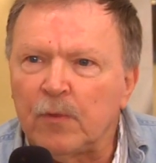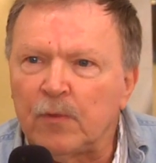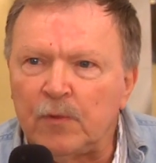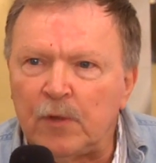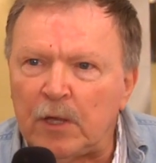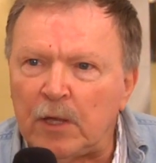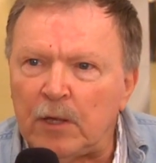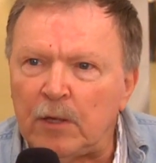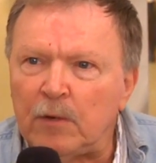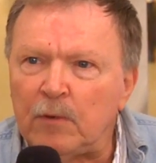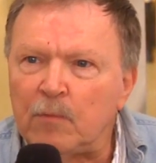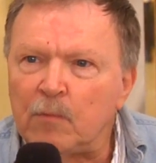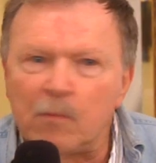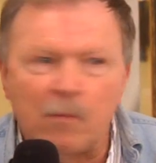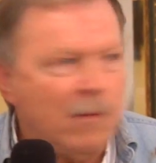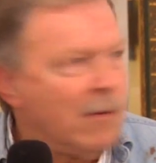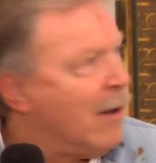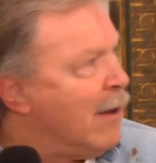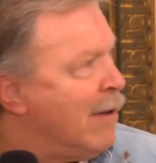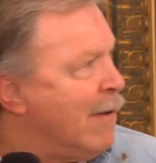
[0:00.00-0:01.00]
The,
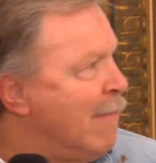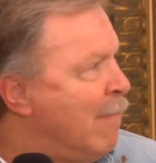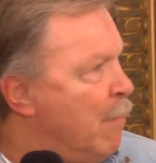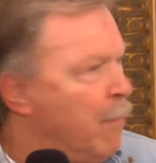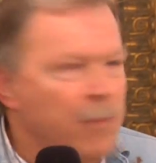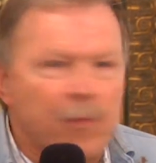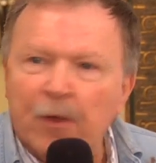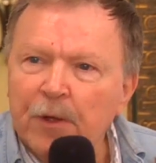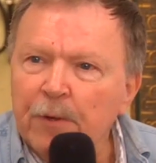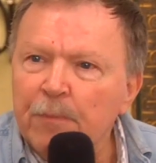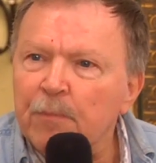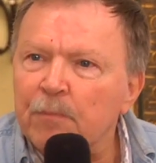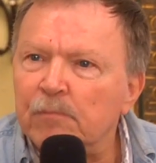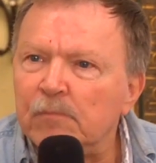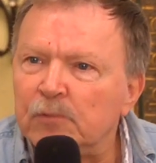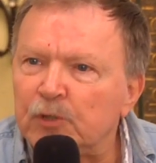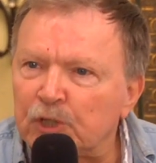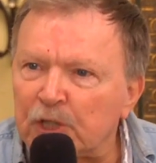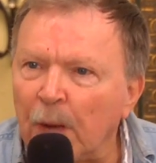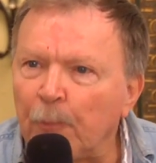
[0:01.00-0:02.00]
uh, the
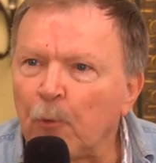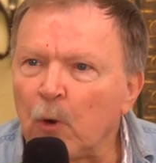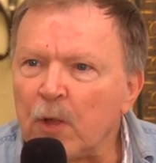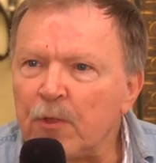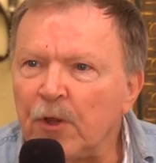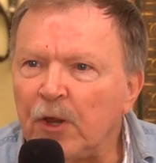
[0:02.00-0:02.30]
summary